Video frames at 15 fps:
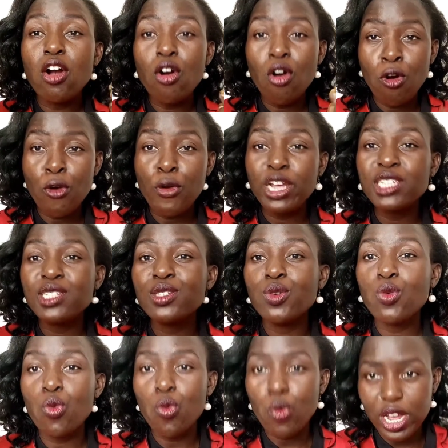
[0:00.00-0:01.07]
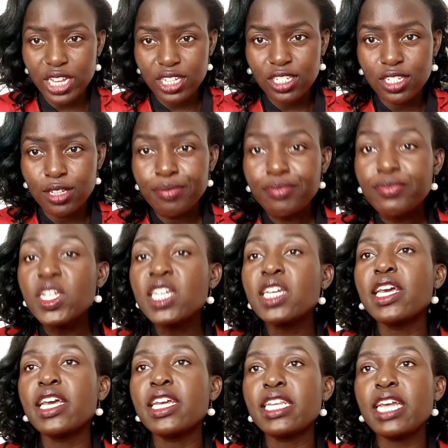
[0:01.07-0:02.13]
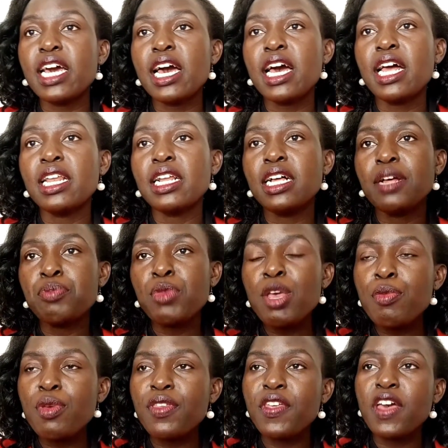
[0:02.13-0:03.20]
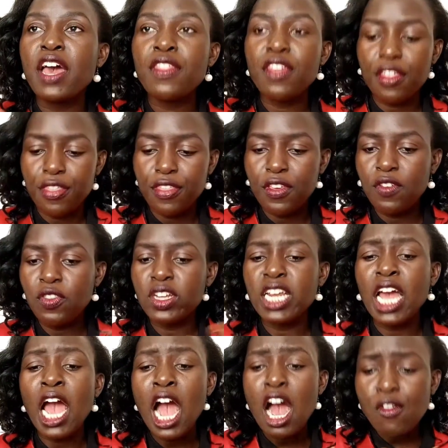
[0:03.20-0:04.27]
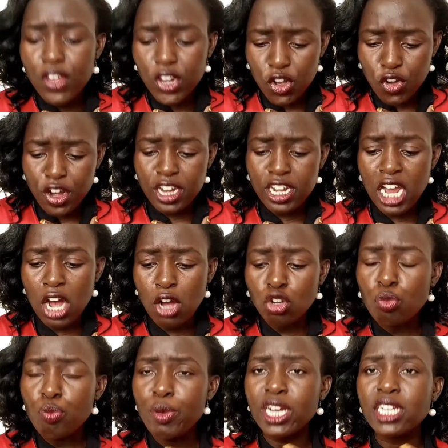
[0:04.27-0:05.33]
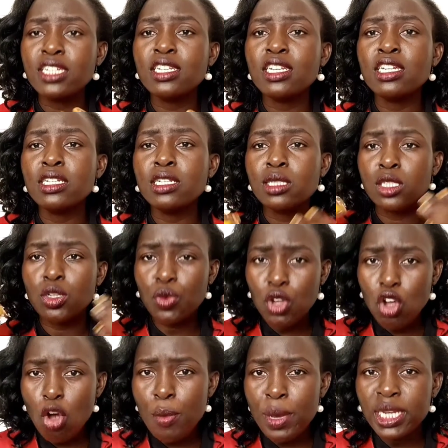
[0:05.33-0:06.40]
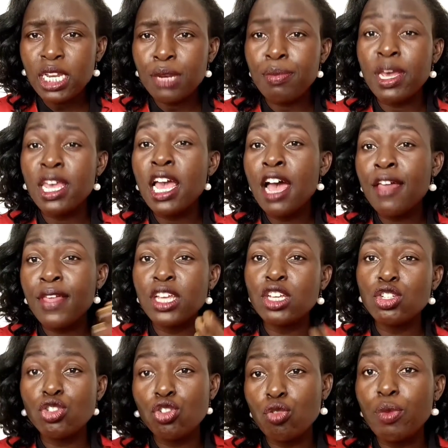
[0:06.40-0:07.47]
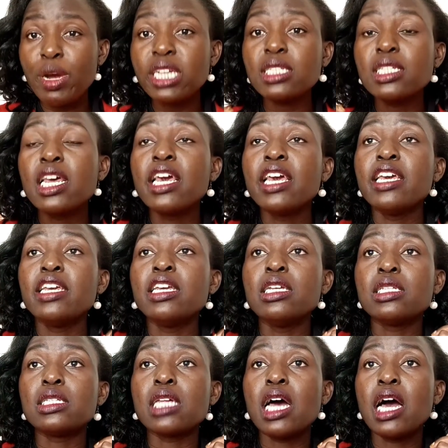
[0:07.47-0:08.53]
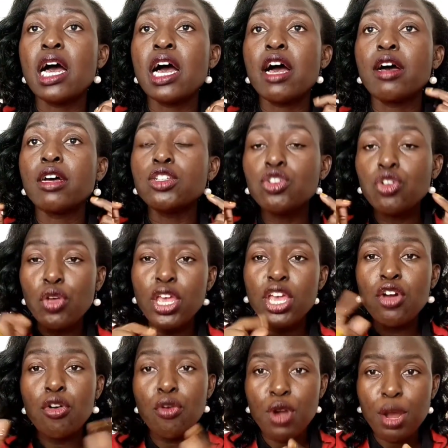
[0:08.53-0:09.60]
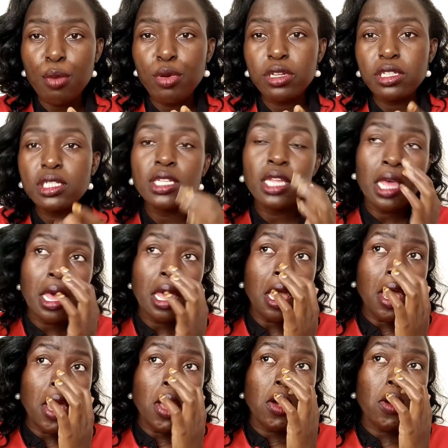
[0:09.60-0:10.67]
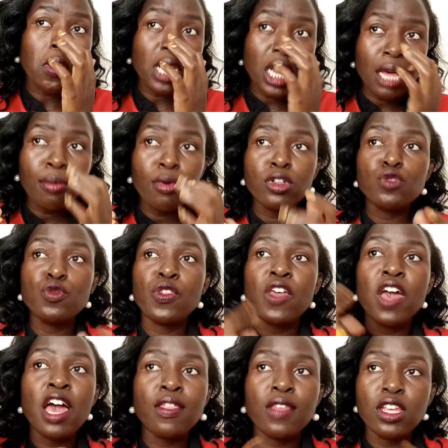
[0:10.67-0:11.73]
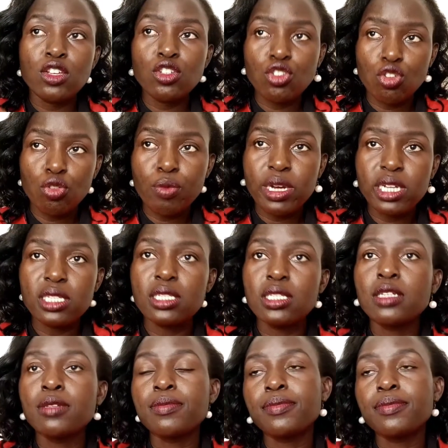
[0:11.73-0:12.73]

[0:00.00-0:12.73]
always watch. And maybe the other thing that I haven't tried out, but it is recommended by other YouTubers, is doing collabs with other YouTubers.